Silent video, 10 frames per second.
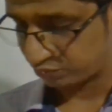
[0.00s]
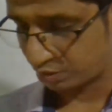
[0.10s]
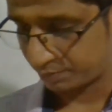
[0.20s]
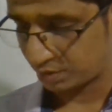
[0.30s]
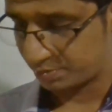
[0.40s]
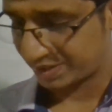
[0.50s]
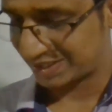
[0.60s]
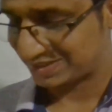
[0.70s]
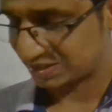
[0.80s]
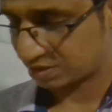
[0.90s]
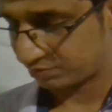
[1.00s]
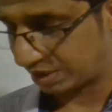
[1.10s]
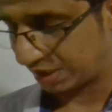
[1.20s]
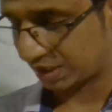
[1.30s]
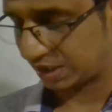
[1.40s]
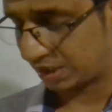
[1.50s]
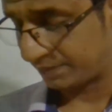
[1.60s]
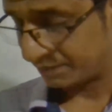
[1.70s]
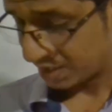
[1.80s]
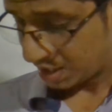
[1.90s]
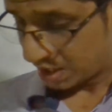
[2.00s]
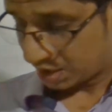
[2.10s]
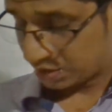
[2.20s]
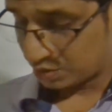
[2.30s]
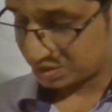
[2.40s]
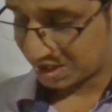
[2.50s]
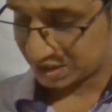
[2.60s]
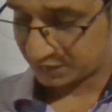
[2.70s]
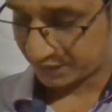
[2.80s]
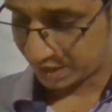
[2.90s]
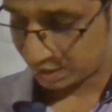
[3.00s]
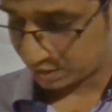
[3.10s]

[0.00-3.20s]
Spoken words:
for polymerization of alkene, used as fire